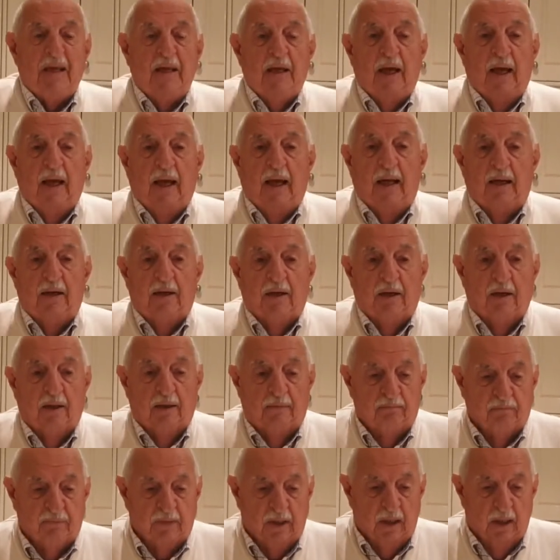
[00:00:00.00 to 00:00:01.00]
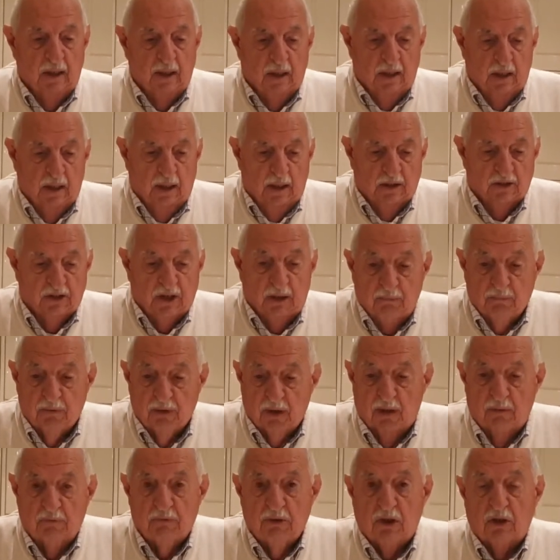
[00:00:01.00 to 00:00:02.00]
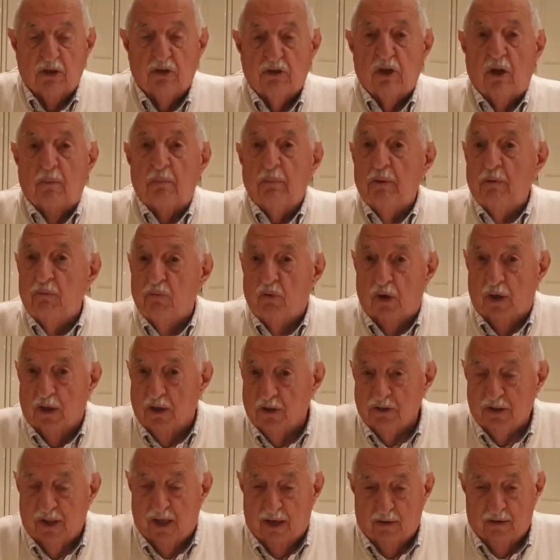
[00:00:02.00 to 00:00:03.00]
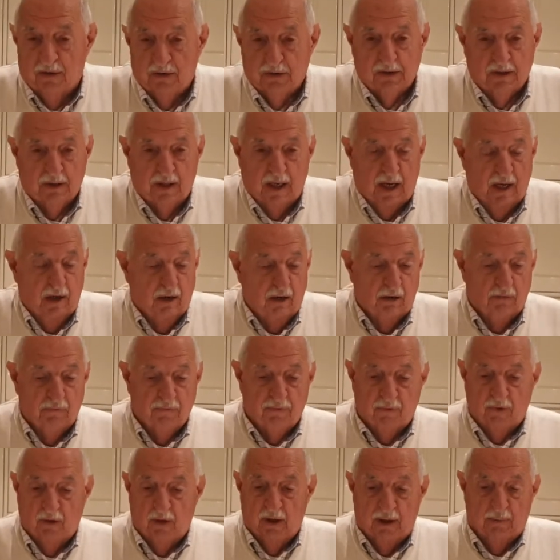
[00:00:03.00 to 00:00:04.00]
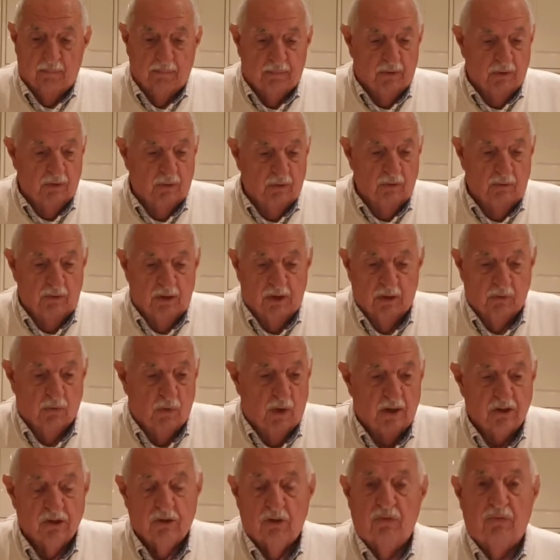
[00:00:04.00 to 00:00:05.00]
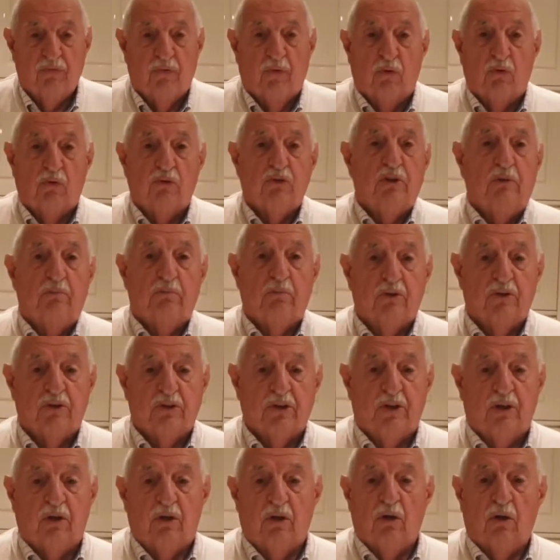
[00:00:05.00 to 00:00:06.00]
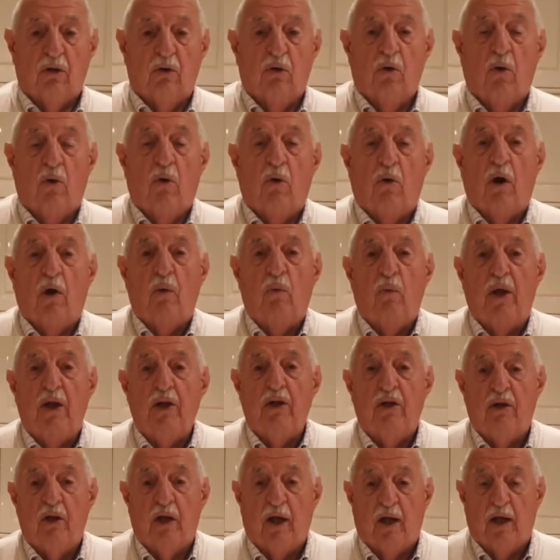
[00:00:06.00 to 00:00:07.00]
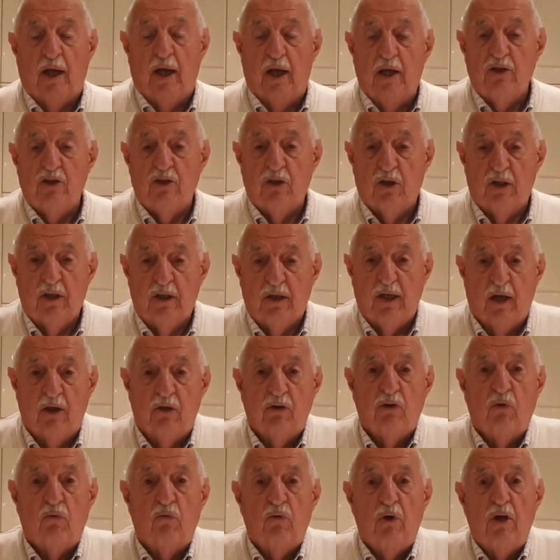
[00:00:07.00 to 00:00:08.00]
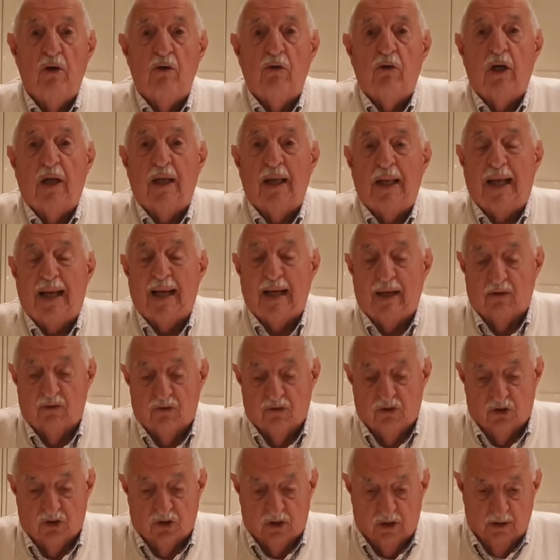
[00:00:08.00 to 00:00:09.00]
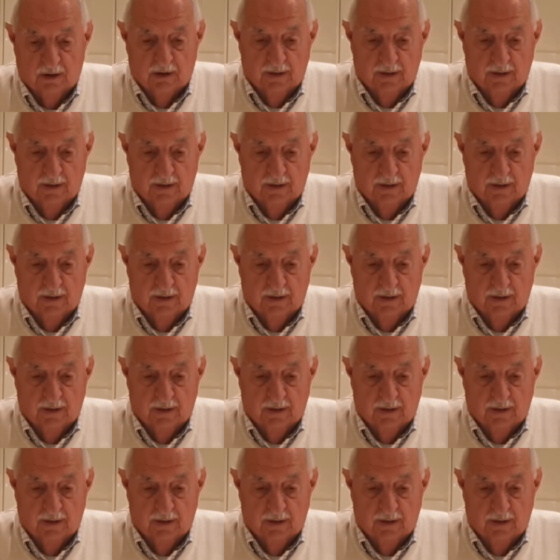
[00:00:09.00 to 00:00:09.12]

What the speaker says: And sometimes I'd stop in Buenos Aires and I'd fly up to the Iguazu Falls in Brazil, or I went occasionally down to Rio Galagos.